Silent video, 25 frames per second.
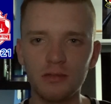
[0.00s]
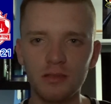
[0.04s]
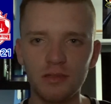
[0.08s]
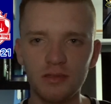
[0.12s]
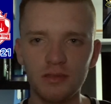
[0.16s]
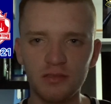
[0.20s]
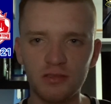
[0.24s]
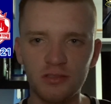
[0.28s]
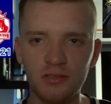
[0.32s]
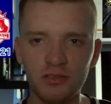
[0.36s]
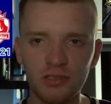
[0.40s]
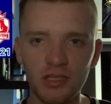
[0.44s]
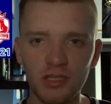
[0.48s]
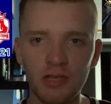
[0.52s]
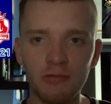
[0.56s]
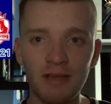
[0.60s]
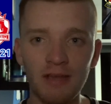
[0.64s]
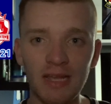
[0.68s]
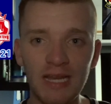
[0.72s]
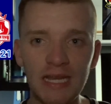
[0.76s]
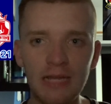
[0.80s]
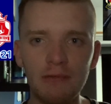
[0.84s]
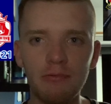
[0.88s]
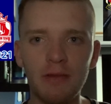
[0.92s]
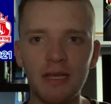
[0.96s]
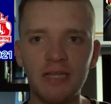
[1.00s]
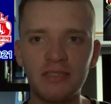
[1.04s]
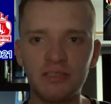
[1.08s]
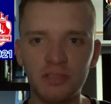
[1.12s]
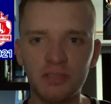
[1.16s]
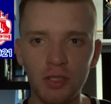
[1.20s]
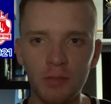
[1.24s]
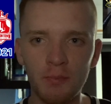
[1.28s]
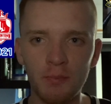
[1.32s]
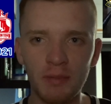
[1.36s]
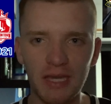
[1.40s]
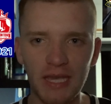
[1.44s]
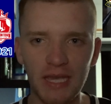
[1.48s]
So anyway, to
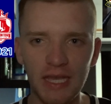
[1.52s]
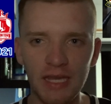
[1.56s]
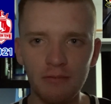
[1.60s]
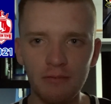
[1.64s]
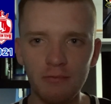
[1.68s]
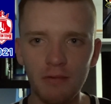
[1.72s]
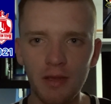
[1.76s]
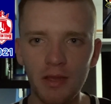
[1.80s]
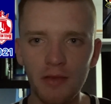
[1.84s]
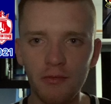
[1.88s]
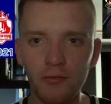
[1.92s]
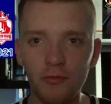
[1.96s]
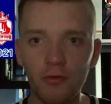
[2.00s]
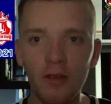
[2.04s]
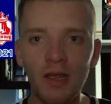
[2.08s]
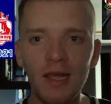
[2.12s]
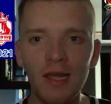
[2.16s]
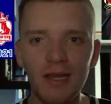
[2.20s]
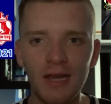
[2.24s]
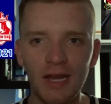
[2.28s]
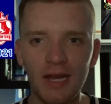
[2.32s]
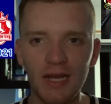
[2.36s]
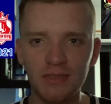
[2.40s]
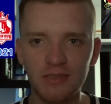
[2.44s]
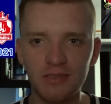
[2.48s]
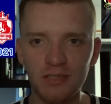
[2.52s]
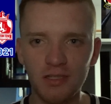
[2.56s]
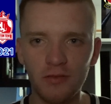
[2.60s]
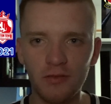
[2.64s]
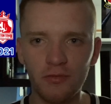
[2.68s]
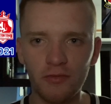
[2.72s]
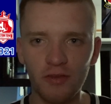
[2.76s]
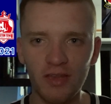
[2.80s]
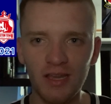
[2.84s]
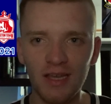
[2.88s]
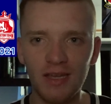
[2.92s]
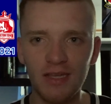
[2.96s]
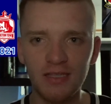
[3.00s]
begin with, I do
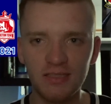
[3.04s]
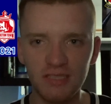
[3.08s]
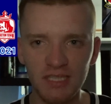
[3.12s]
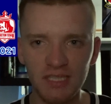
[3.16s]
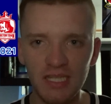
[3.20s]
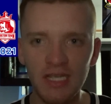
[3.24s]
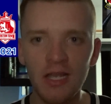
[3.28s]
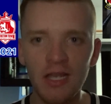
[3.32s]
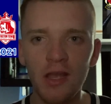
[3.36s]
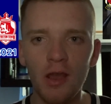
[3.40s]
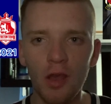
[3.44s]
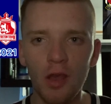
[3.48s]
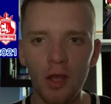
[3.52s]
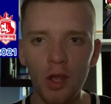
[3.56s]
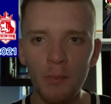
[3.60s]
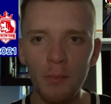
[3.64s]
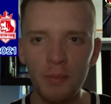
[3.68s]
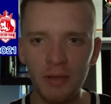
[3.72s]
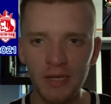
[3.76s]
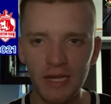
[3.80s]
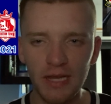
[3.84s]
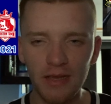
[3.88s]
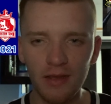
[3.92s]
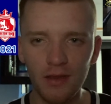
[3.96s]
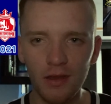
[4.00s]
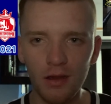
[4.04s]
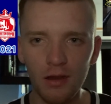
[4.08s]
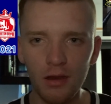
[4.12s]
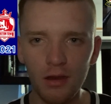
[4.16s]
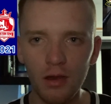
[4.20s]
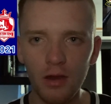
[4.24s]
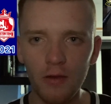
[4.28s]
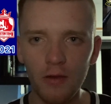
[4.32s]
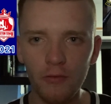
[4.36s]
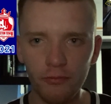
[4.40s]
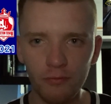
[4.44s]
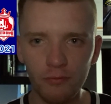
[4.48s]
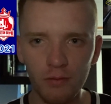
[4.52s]
think the opening
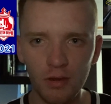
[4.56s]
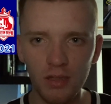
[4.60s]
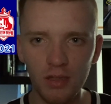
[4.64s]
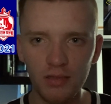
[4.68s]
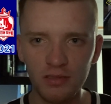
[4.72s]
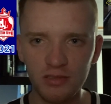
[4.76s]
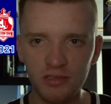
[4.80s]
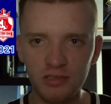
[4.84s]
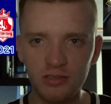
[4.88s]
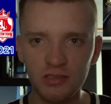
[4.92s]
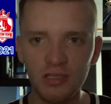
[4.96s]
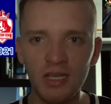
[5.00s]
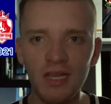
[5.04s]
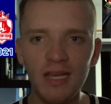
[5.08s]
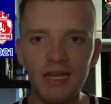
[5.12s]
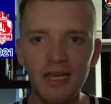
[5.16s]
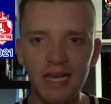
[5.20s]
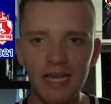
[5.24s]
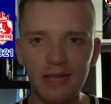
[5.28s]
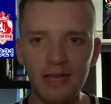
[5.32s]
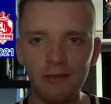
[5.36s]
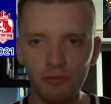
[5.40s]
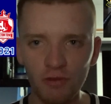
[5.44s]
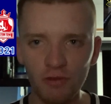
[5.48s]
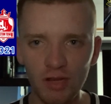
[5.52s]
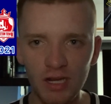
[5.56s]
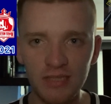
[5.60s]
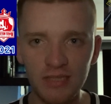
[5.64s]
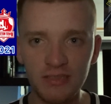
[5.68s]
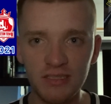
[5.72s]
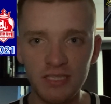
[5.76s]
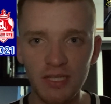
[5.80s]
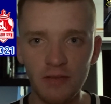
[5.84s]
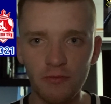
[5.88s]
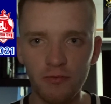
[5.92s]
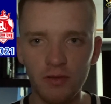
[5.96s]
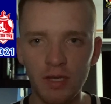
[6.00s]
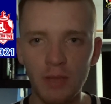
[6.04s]
half was a
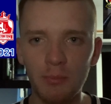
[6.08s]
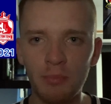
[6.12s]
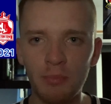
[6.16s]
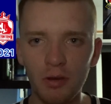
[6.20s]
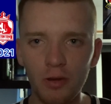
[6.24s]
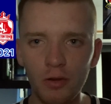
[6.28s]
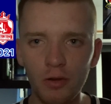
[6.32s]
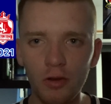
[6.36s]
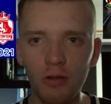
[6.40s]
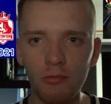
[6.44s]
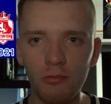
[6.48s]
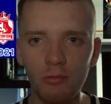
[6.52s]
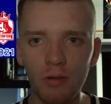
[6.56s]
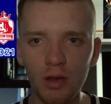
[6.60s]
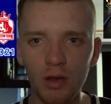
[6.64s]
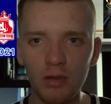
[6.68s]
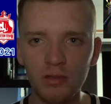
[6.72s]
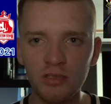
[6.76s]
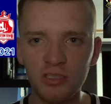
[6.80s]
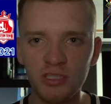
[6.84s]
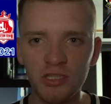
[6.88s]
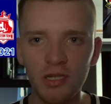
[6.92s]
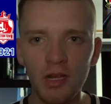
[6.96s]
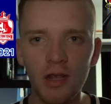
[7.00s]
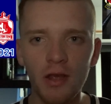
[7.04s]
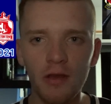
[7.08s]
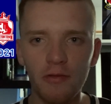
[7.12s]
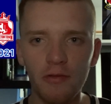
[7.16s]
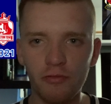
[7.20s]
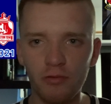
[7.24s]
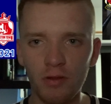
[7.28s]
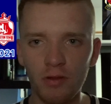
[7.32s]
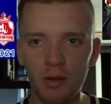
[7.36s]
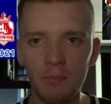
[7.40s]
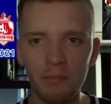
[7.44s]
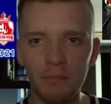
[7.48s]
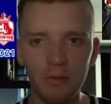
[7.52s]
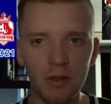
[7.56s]
relatively poor watch
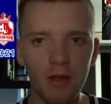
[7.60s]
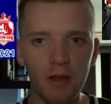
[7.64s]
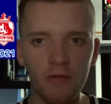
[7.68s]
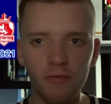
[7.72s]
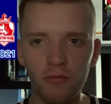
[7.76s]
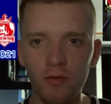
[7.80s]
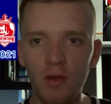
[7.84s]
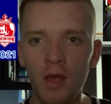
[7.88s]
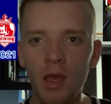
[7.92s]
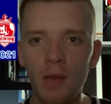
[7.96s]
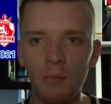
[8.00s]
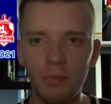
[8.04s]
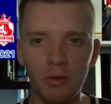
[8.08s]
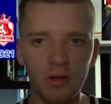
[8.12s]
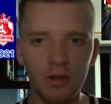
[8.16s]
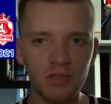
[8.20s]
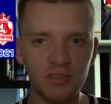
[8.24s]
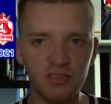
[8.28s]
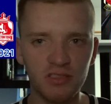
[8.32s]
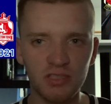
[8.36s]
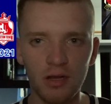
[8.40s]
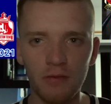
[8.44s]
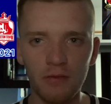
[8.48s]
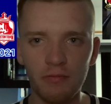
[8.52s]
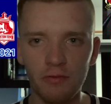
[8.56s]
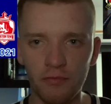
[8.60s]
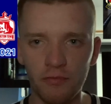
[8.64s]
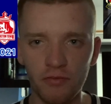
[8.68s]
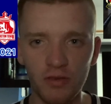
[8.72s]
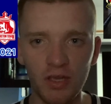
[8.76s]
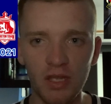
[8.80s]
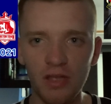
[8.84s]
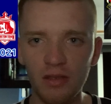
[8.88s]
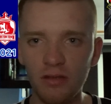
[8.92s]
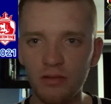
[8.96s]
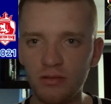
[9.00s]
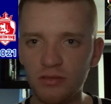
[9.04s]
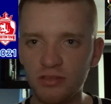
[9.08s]
from both points of
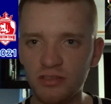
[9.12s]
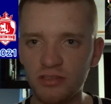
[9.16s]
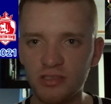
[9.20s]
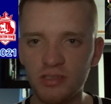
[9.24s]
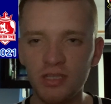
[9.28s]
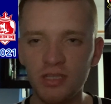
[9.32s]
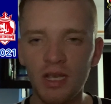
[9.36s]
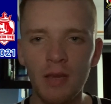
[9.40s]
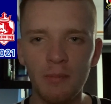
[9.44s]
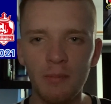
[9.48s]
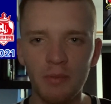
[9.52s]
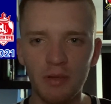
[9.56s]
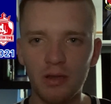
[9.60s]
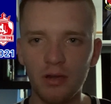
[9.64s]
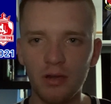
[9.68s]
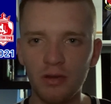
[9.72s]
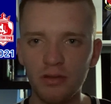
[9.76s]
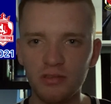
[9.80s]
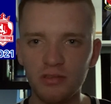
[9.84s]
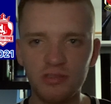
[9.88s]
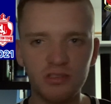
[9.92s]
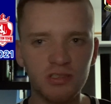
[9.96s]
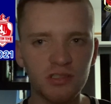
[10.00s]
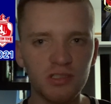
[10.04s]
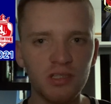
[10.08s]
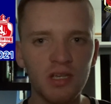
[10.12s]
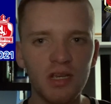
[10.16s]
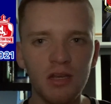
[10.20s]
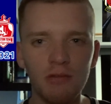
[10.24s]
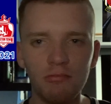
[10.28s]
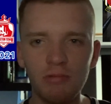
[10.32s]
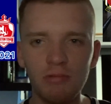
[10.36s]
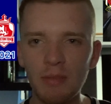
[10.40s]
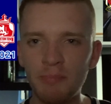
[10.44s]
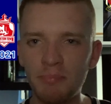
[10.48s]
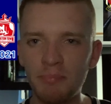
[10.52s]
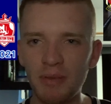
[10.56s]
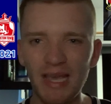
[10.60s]
views, because
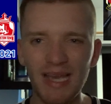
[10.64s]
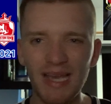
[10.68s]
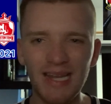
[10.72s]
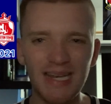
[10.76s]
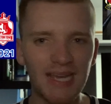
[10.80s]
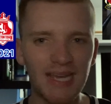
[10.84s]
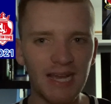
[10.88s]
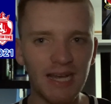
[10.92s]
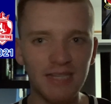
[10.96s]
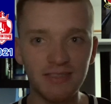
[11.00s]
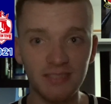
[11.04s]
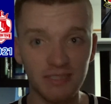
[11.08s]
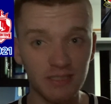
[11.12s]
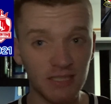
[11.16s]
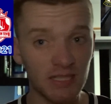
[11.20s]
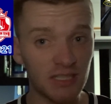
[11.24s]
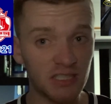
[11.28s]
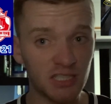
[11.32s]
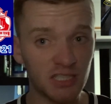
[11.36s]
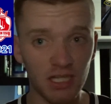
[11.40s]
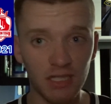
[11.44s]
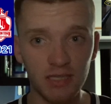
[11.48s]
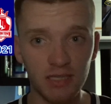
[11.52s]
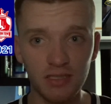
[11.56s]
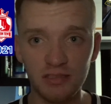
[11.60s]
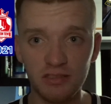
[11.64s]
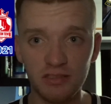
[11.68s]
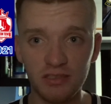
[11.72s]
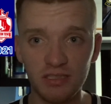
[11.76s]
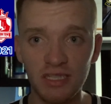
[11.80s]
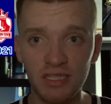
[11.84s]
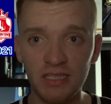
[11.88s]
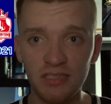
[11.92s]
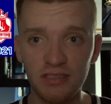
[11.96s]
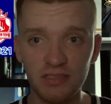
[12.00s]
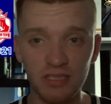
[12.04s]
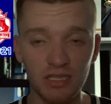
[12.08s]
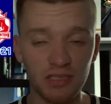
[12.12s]
we barely had any
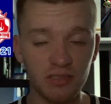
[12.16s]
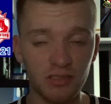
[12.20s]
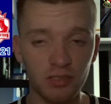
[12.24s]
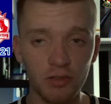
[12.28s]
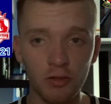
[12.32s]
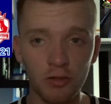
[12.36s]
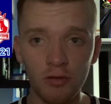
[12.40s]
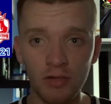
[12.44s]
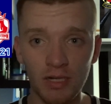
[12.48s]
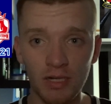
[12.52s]
chances at all,